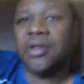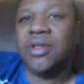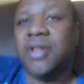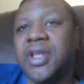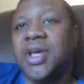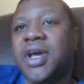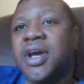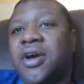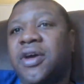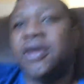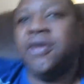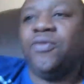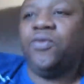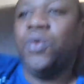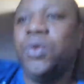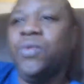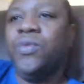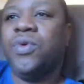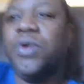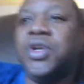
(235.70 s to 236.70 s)
Now, if
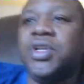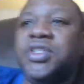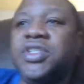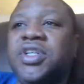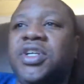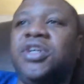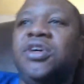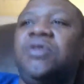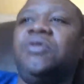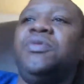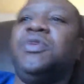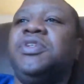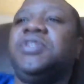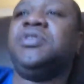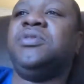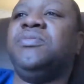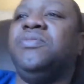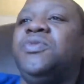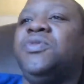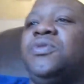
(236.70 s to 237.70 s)
we wanted to go
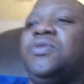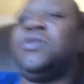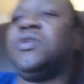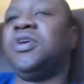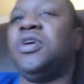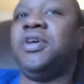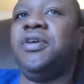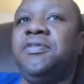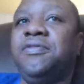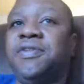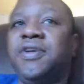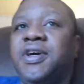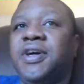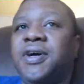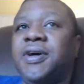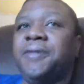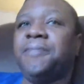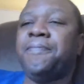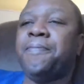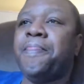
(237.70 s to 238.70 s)
into more
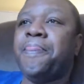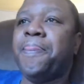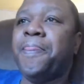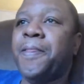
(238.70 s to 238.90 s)
of